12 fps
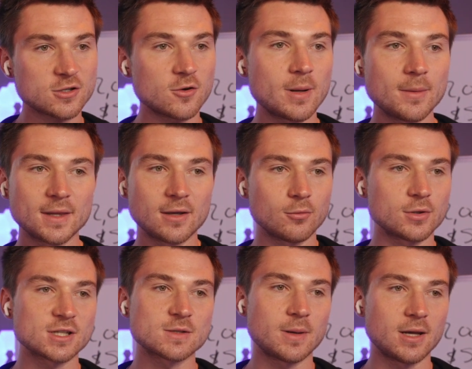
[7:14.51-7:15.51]
or maybe they want to
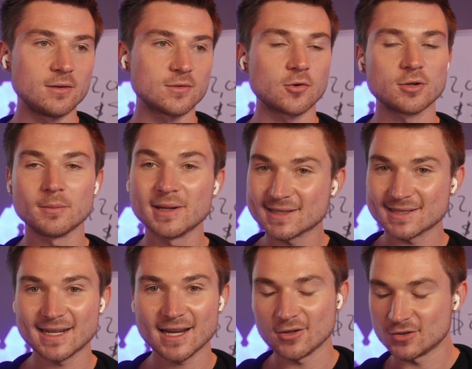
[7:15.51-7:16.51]
spend 30 minutes a
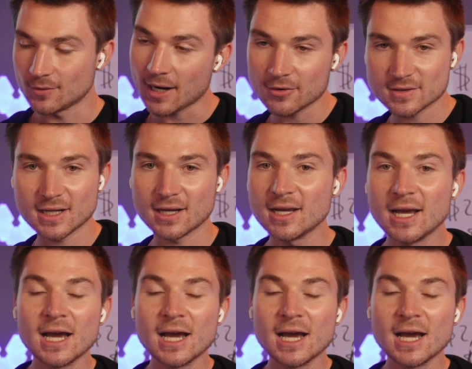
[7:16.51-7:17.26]
day or 2 hours a day.